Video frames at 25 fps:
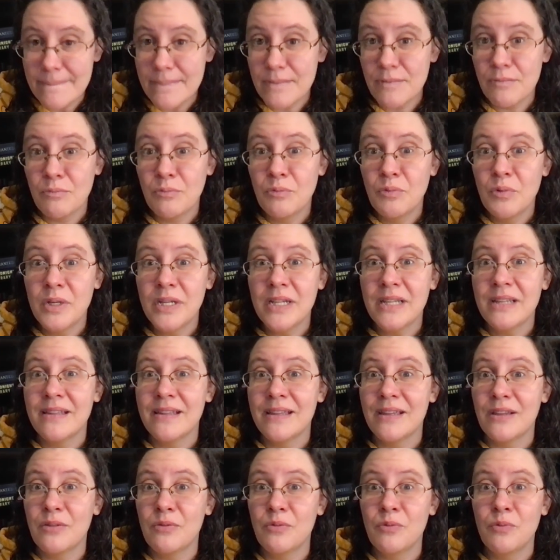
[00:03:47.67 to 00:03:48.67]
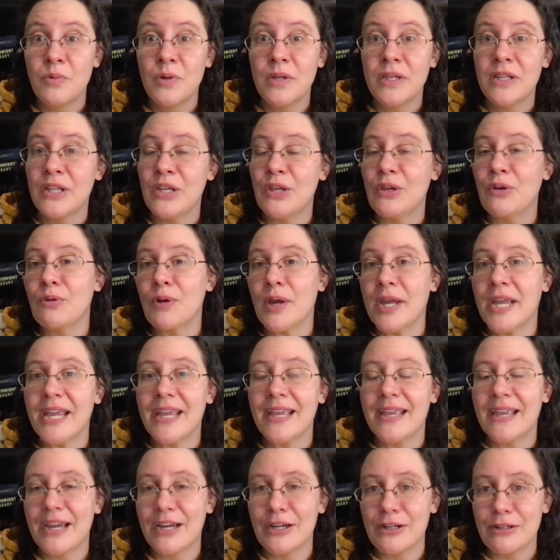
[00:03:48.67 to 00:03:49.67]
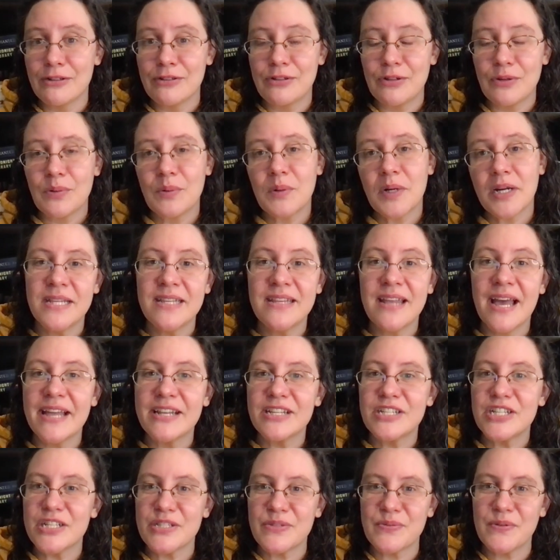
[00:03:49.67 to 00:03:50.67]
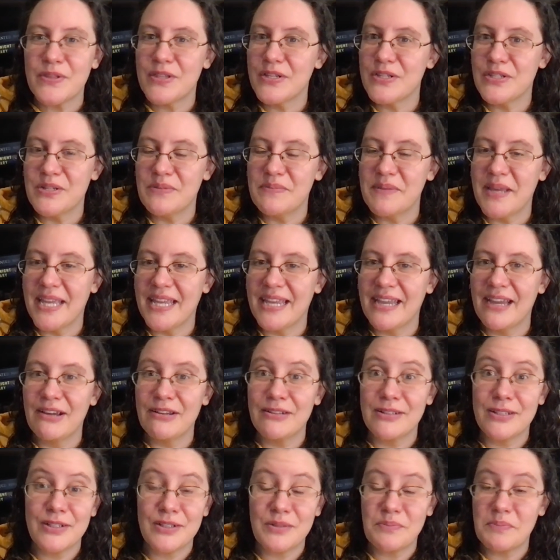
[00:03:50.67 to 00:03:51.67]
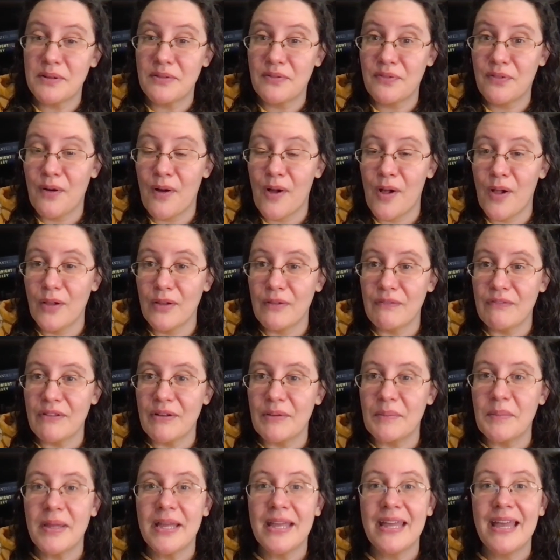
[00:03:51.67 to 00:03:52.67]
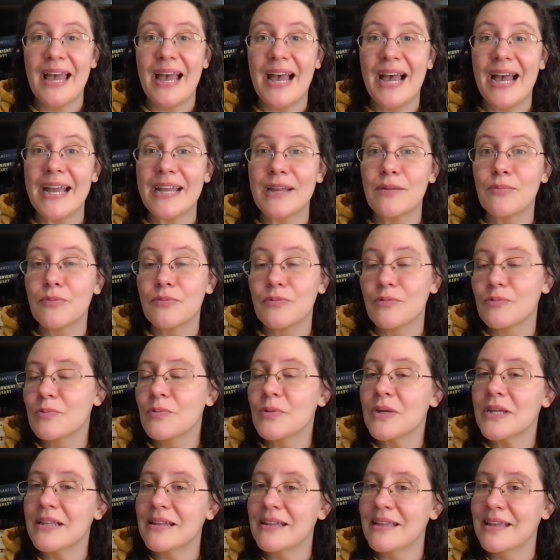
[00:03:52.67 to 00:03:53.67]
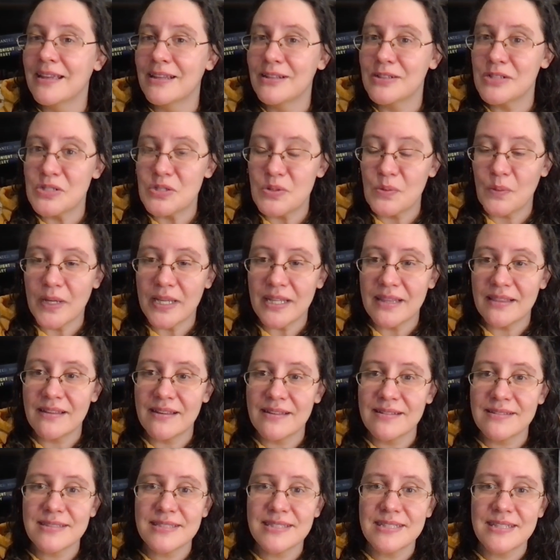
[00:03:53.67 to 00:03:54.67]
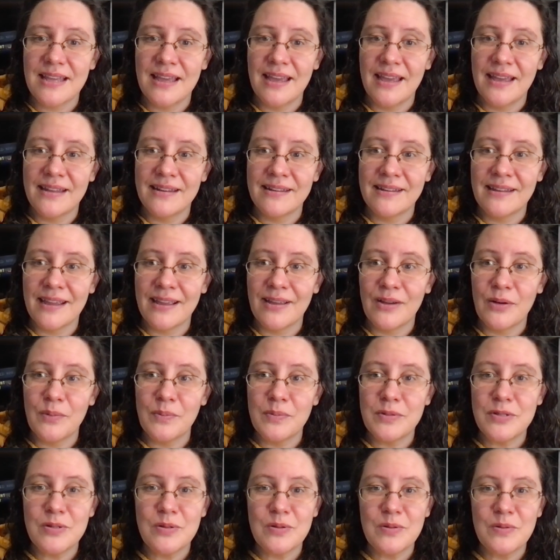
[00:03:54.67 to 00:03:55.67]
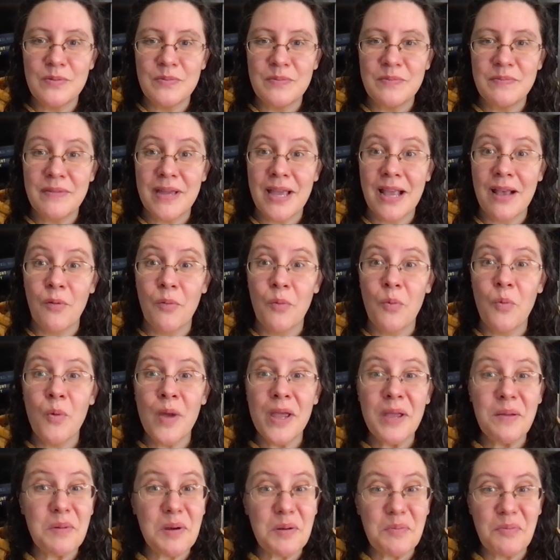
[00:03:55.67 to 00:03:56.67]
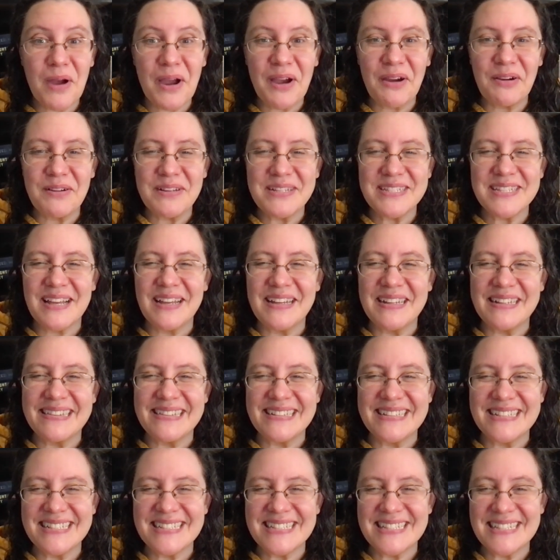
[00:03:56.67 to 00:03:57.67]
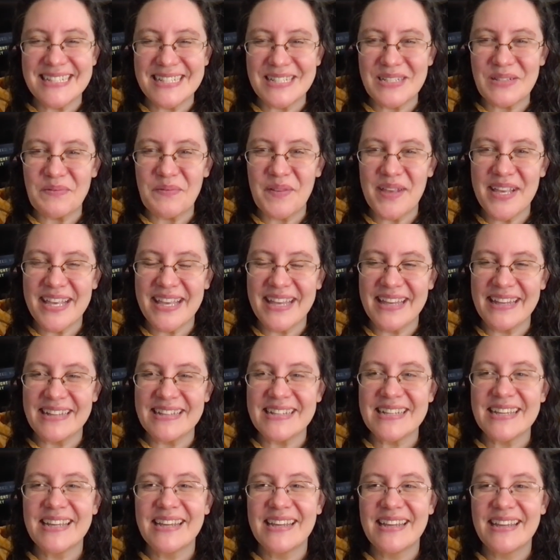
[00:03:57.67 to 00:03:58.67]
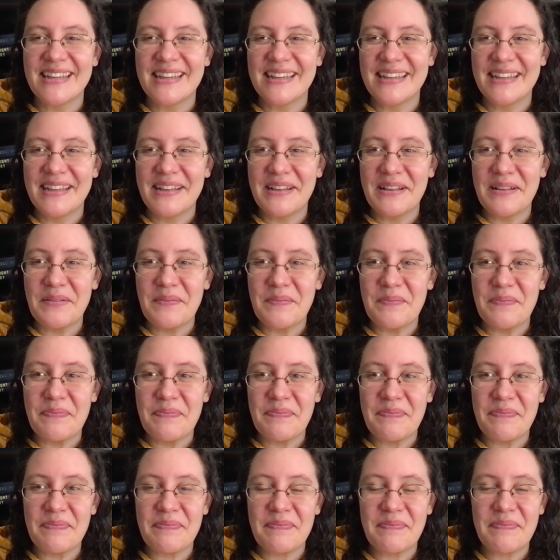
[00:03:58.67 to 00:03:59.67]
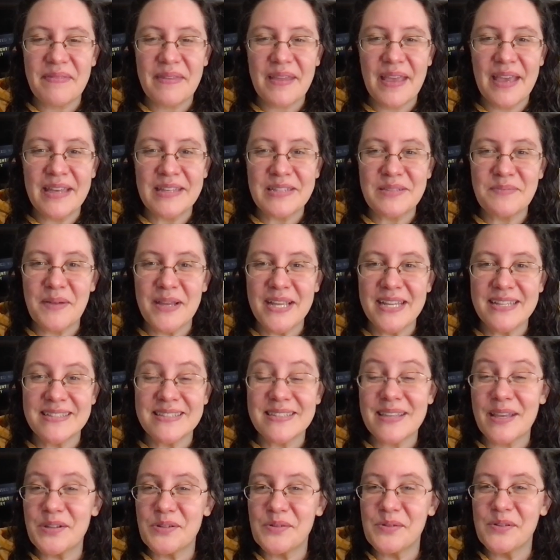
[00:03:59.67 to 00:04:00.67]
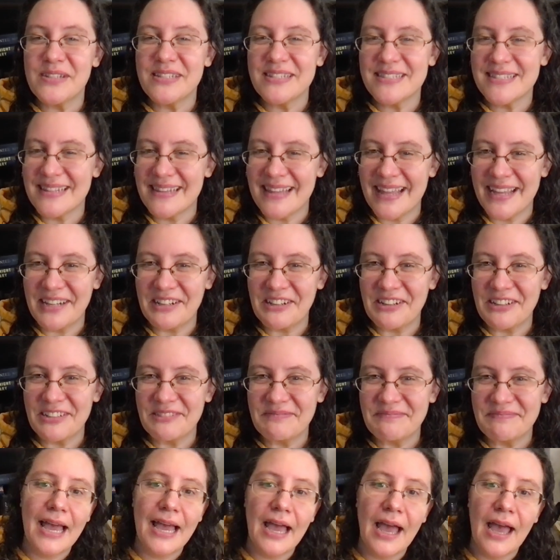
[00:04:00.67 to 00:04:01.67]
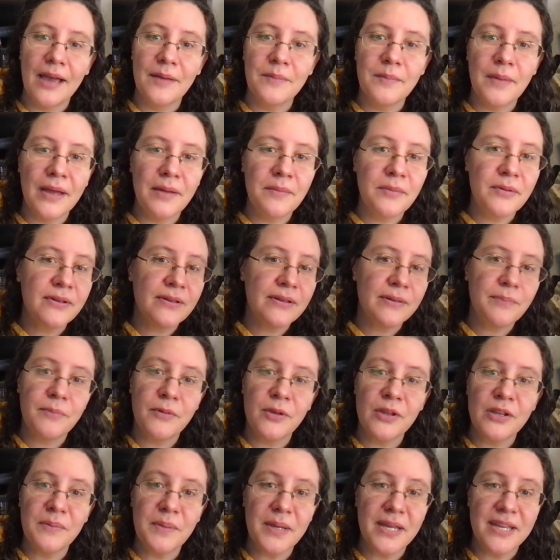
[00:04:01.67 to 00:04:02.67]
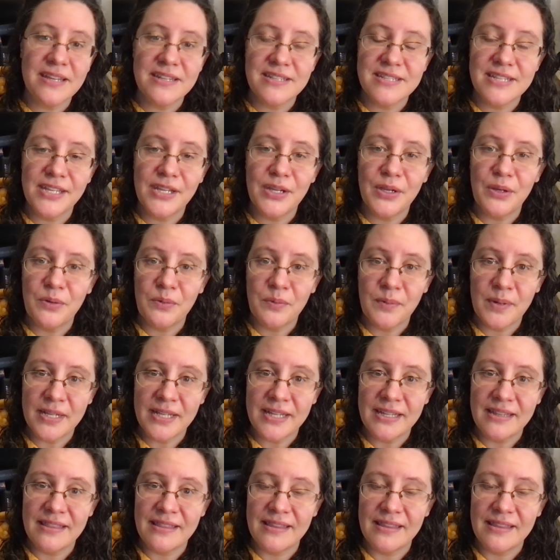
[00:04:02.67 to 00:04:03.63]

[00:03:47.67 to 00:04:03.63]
really, really great character work. Not just for the two main characters, but for all of them. I am really enjoying this, and I hope to make way more progress on this this weekend as my schedule is lighter. I'm, I'm going to be continuing reading